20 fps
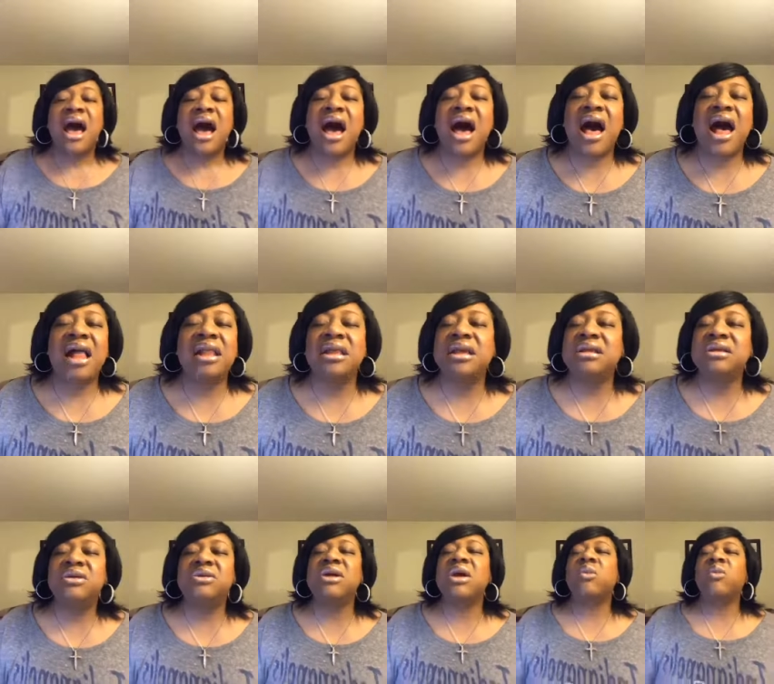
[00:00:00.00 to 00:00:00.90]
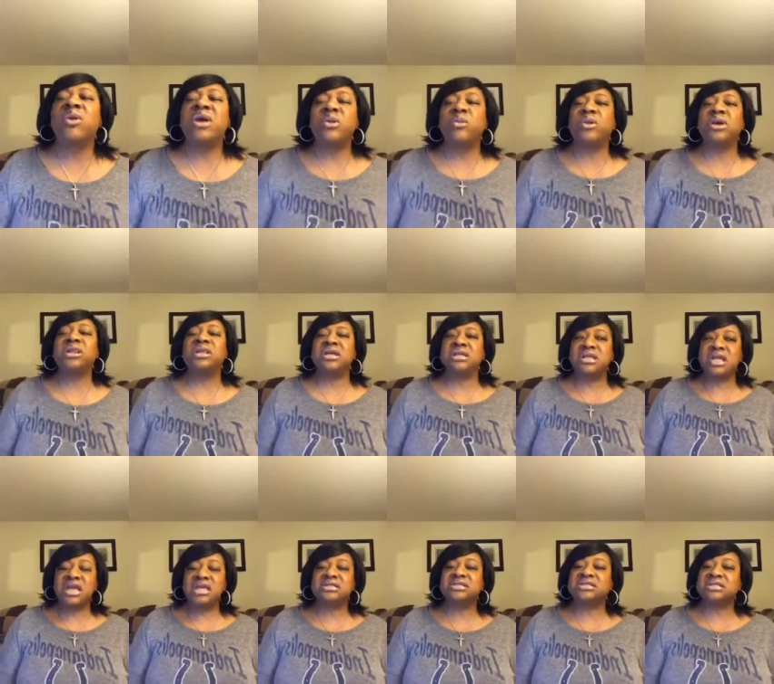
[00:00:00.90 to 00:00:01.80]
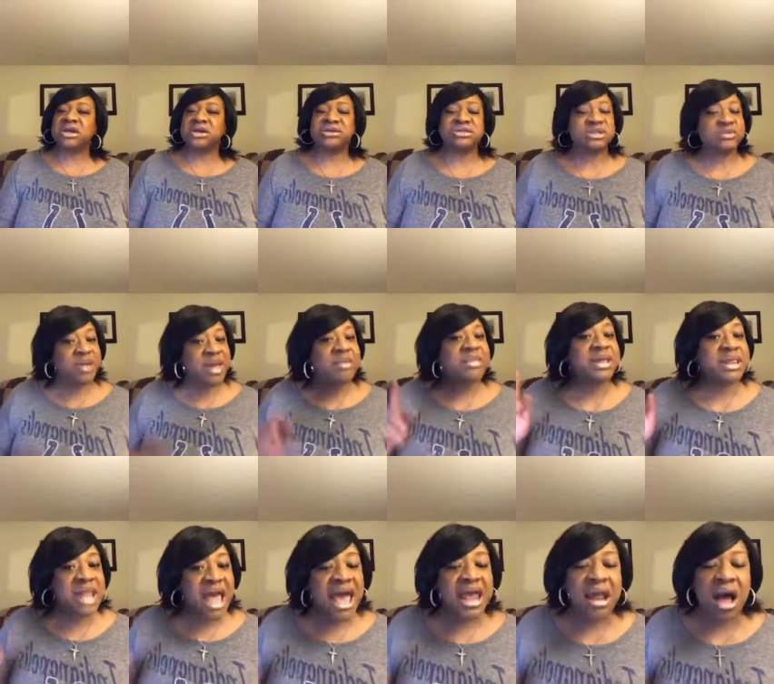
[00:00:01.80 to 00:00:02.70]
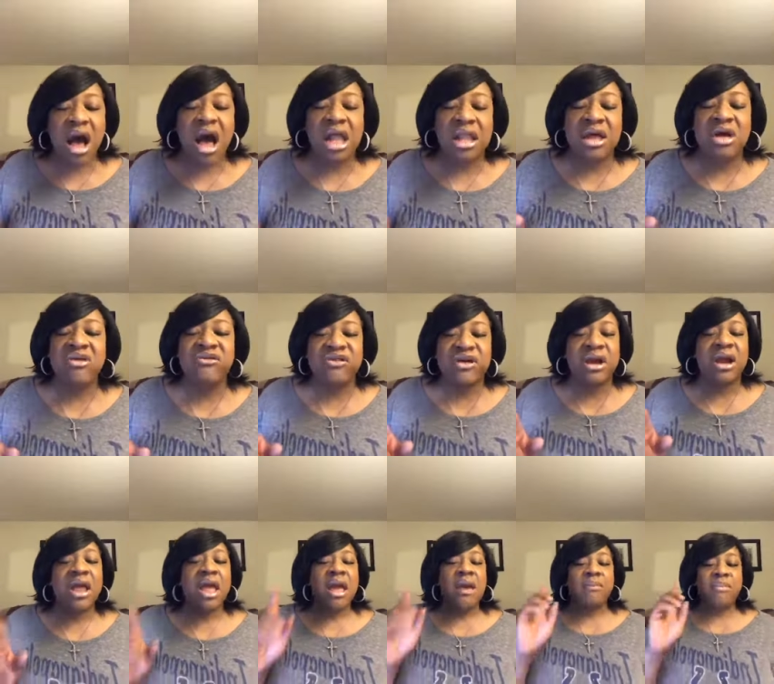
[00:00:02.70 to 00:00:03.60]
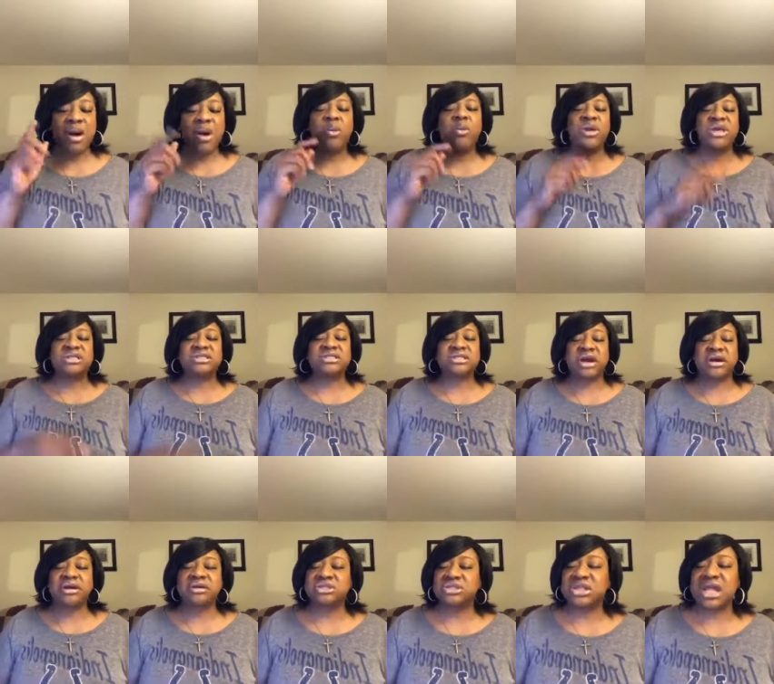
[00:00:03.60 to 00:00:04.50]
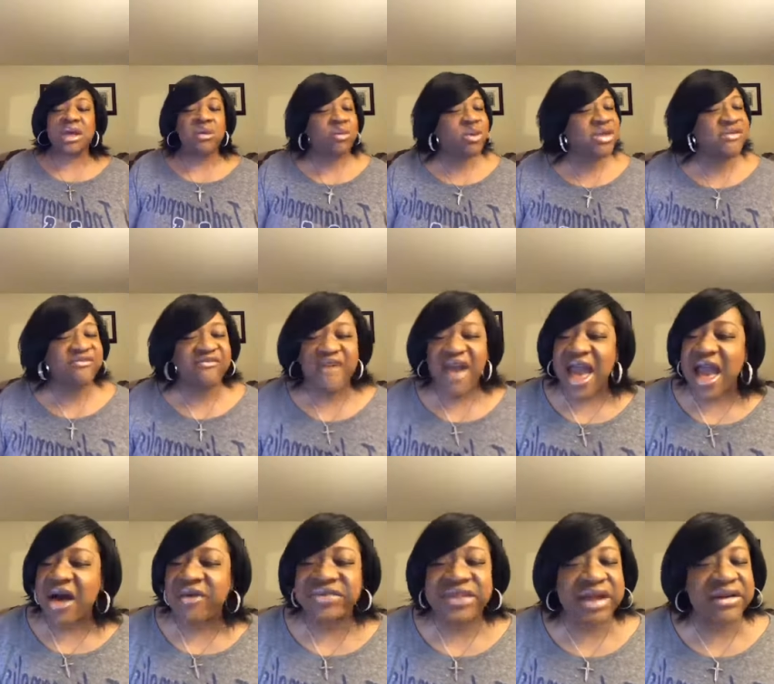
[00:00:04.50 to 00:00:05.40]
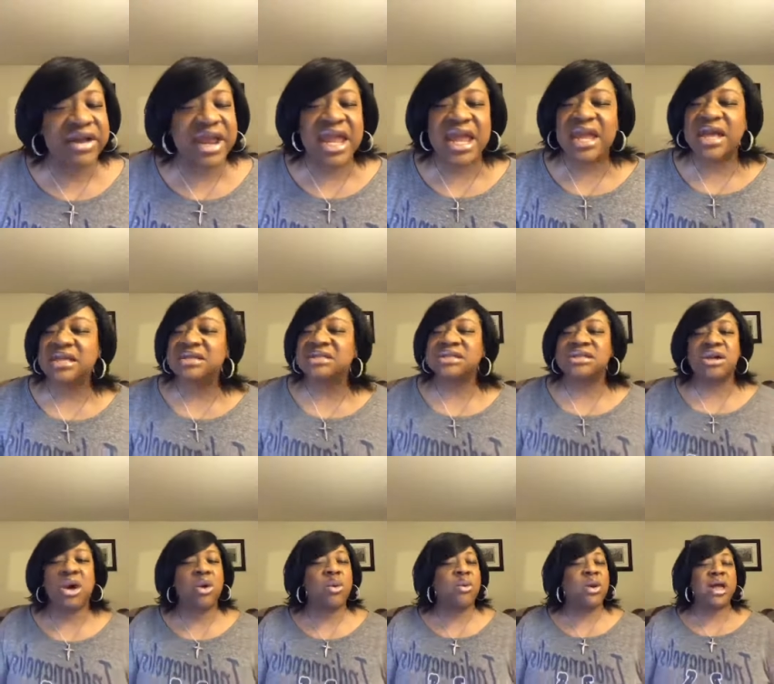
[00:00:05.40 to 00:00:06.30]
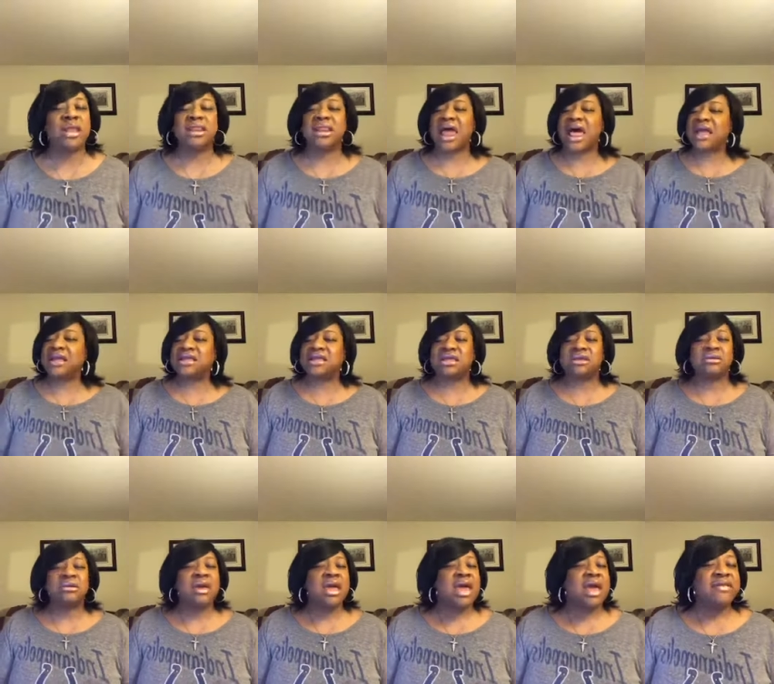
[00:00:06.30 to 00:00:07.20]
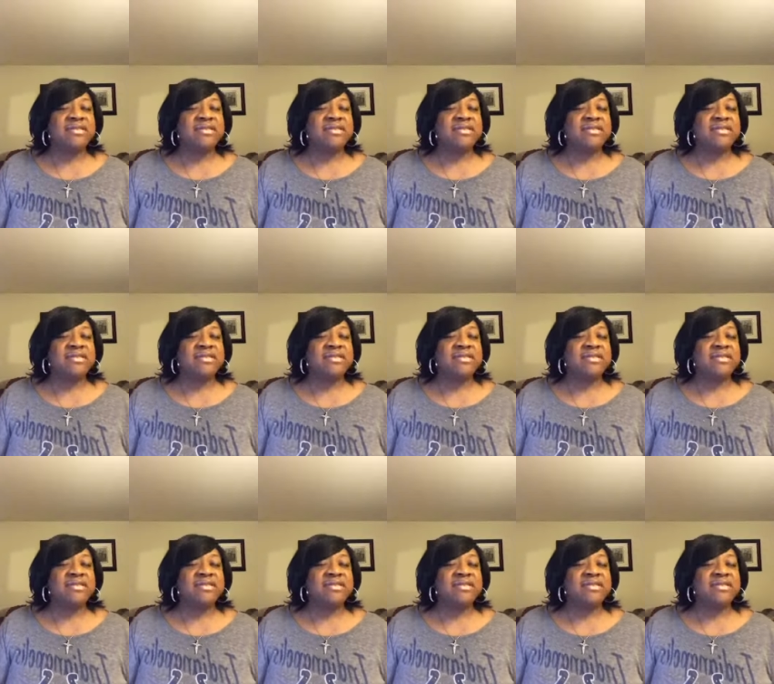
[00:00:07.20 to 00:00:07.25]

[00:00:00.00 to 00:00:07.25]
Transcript: Hallelujah. We really did search. Maybe not all over, but we searched and we found there is no one like you.